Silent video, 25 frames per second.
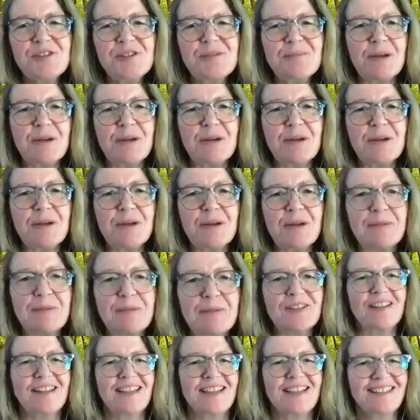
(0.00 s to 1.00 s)
I want to get
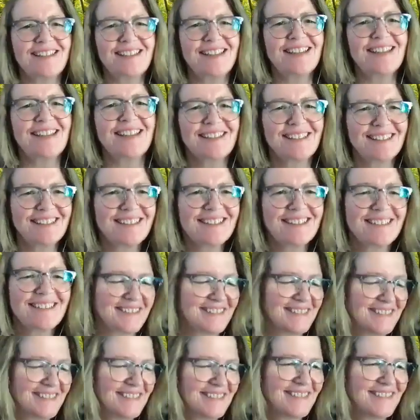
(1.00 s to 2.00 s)
A's in
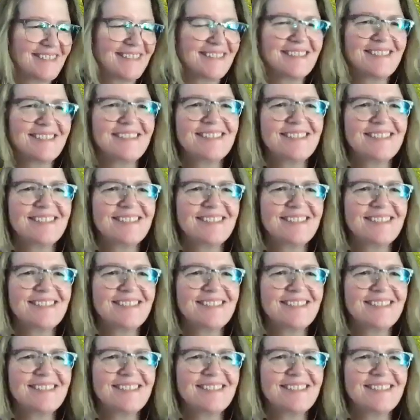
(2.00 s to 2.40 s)
school.